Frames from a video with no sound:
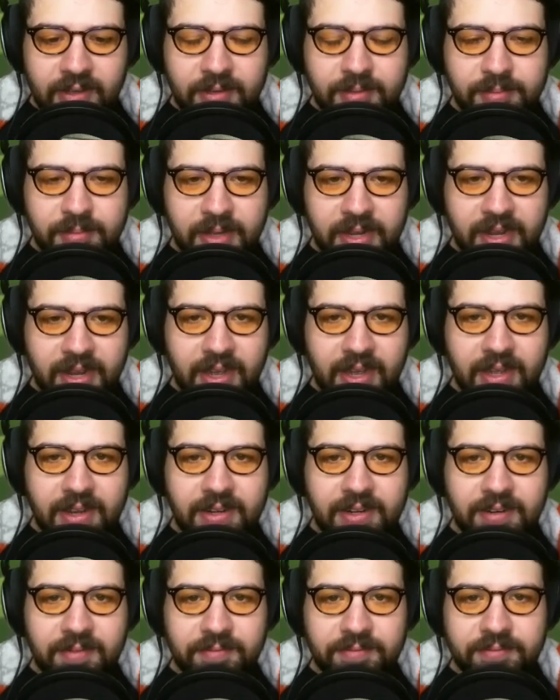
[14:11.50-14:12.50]
My
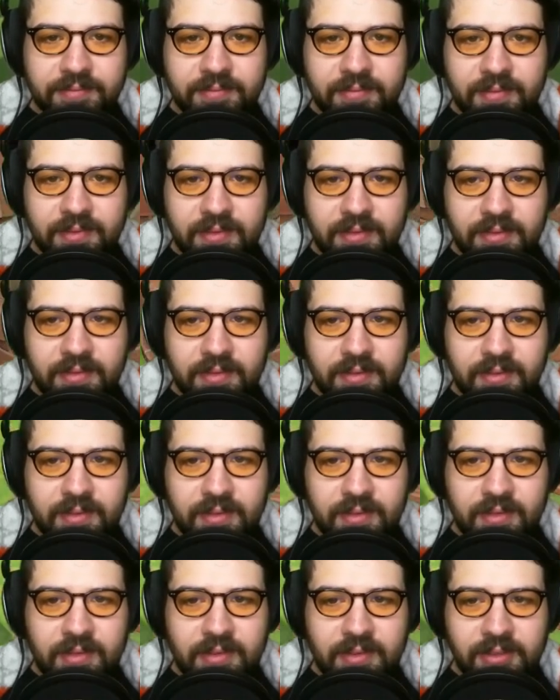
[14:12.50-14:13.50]
god.
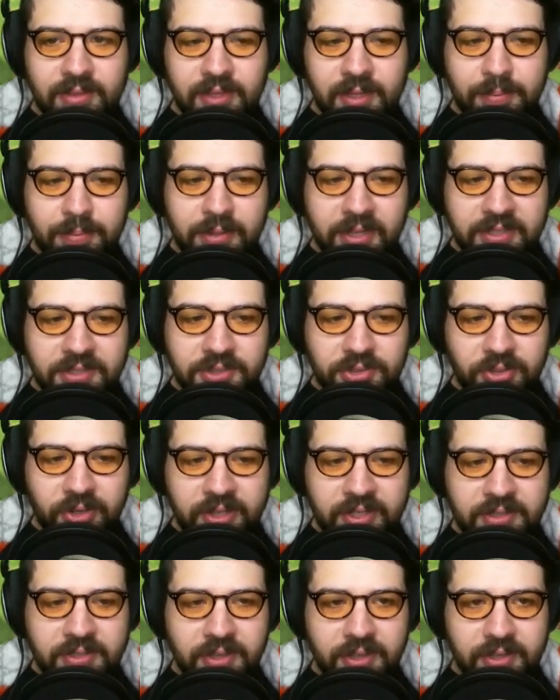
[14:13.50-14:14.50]
They really play
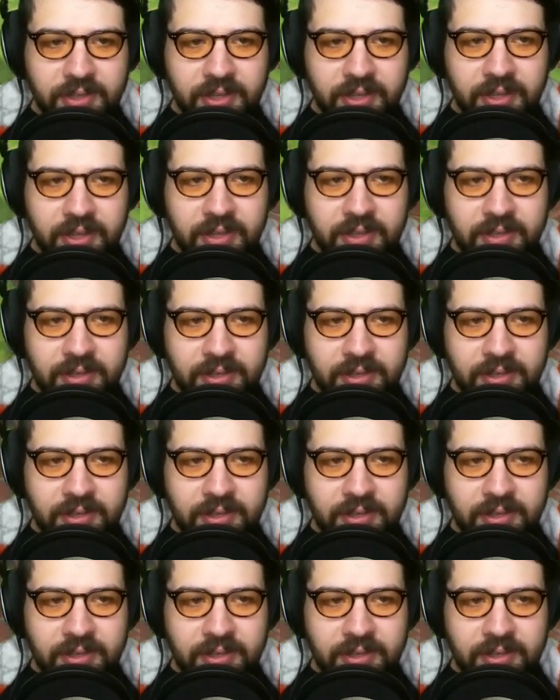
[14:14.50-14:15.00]
tricks on ya.